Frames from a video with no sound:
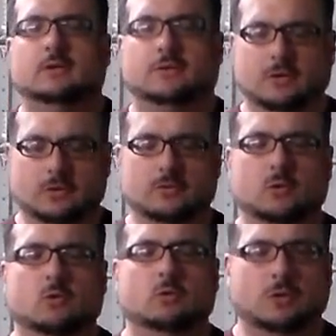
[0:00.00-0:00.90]
Start
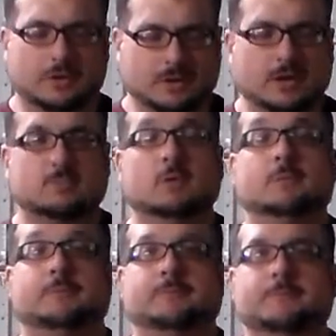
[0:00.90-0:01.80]
over, look at the camera.
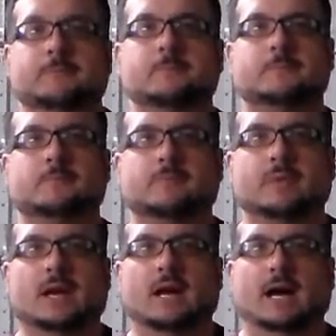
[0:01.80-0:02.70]

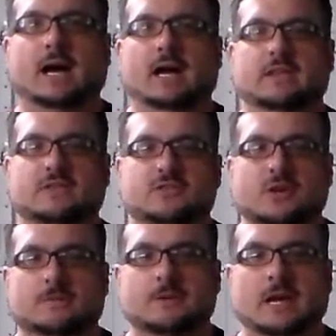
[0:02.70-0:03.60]
Hi, this is
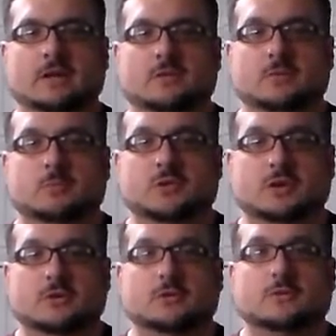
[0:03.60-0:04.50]
Jonathan Allen from
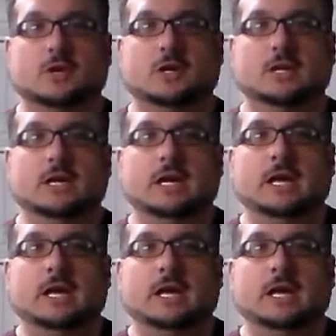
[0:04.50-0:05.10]
Scholars of Akala,